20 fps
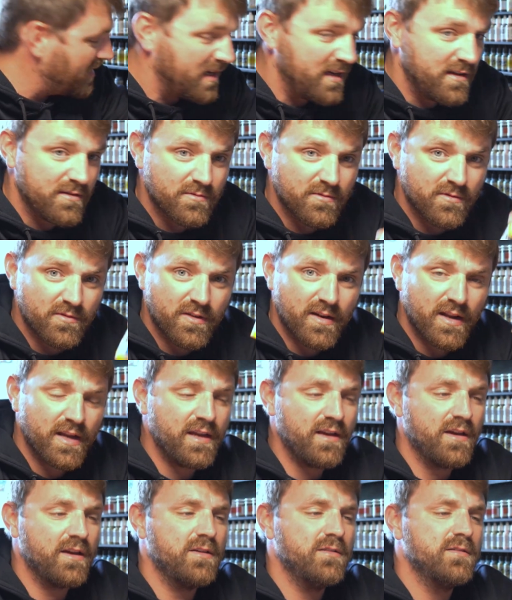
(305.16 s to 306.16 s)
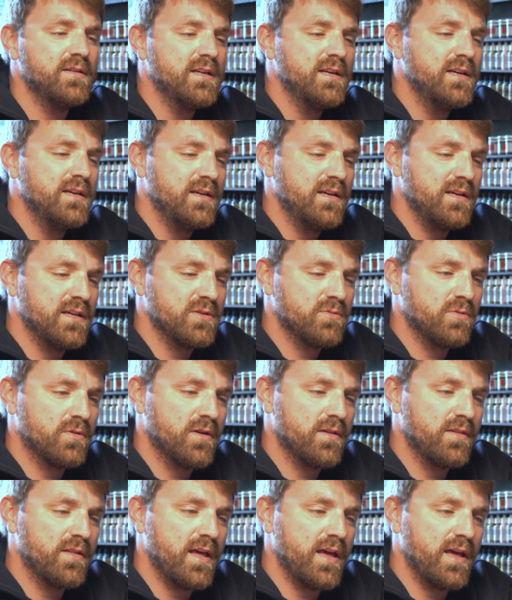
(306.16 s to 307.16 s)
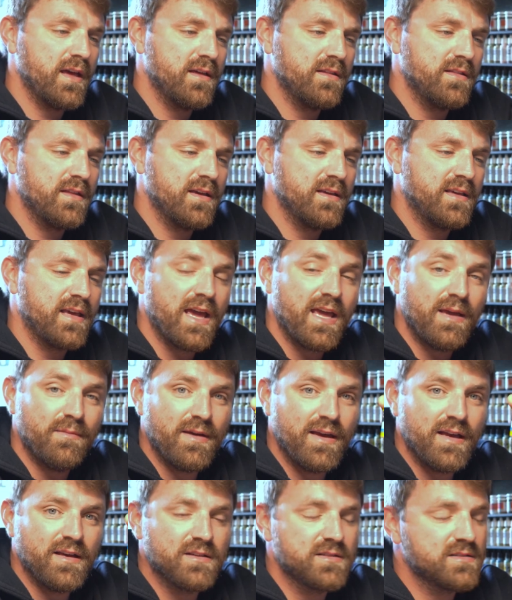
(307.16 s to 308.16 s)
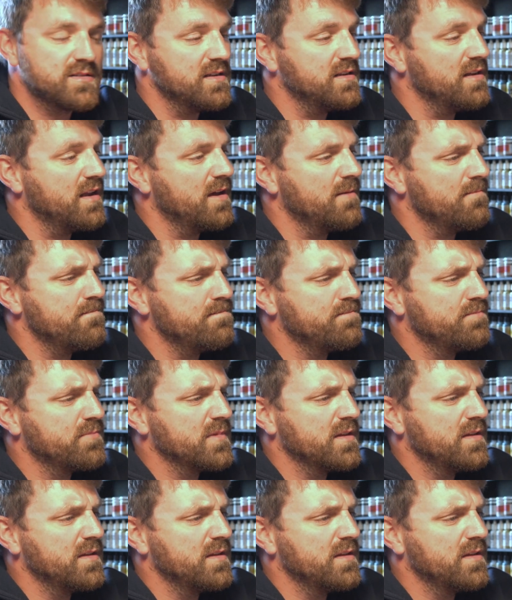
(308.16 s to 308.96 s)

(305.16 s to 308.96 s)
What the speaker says: Yeah, Vallejo. It's one of their game inks, and